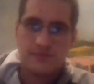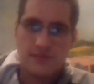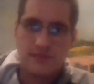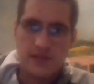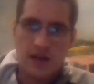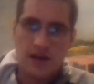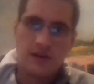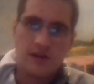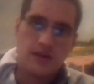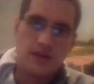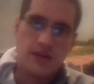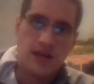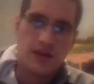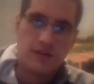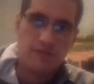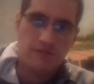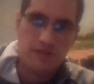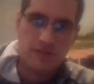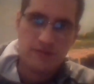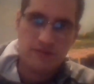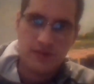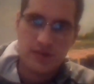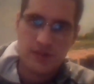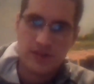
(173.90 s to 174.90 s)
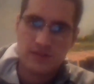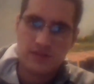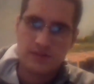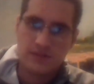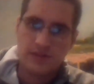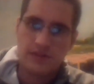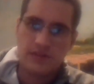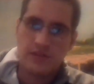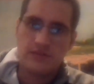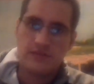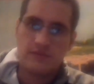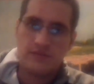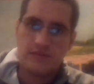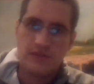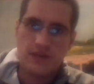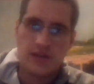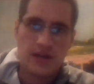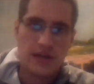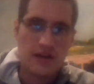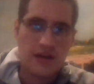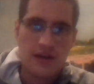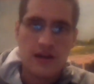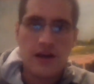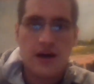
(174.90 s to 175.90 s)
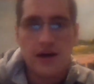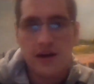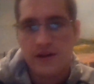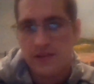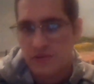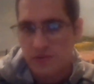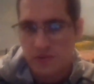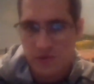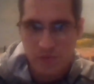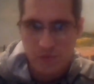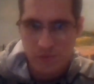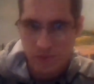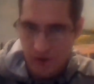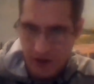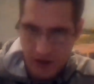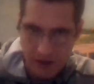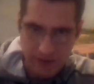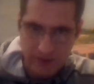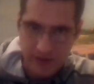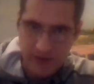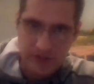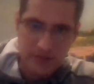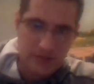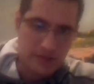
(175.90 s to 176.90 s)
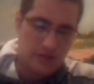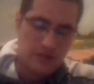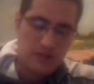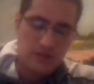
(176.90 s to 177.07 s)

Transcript: on God for the victory, all right? Not on their own prowess.